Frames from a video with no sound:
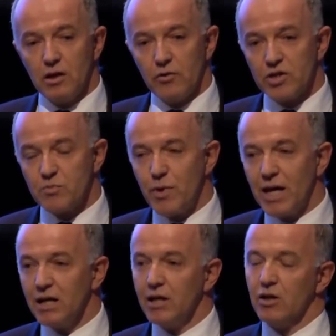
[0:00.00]
There is
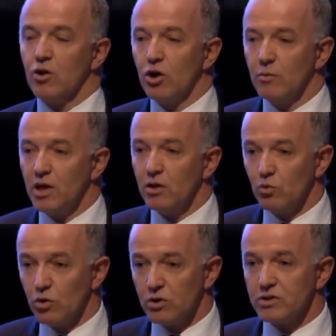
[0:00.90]
barely an economy in the
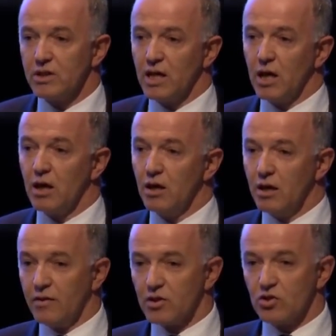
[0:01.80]
world today
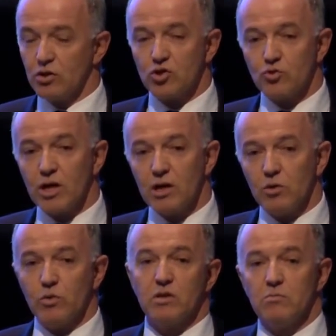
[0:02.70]
that's not
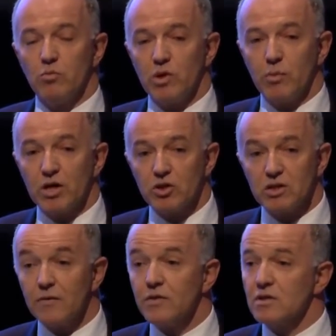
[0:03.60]
struggling with budget
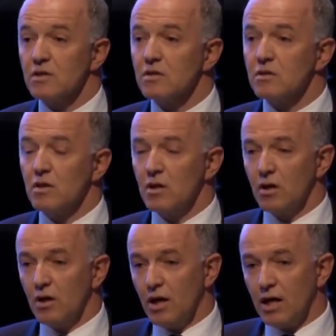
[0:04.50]
deficits.
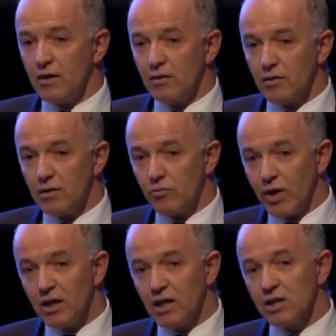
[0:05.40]

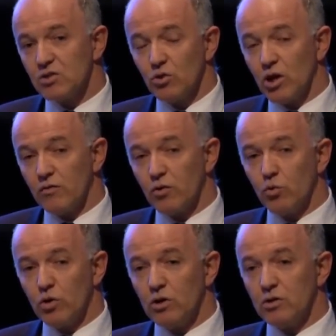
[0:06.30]
Regulators all over the
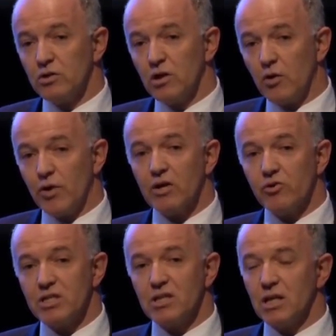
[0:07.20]
world are
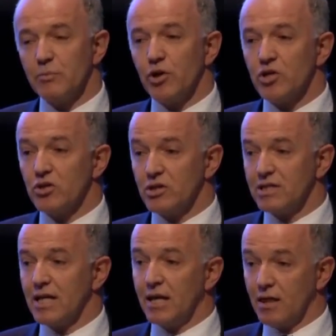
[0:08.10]
increasingly pressured to
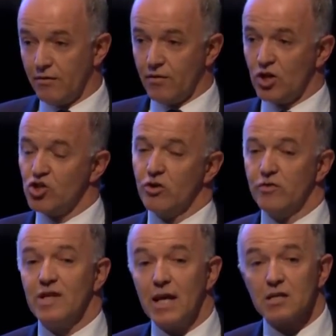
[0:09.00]
take their fair share
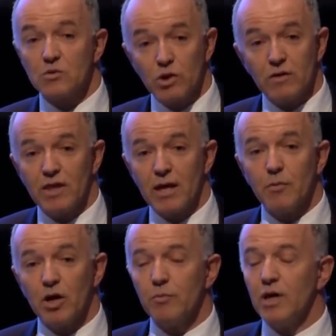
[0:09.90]
of tax, whatever that
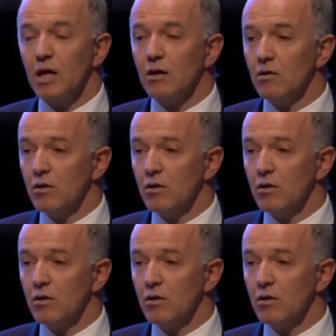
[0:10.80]
might mean.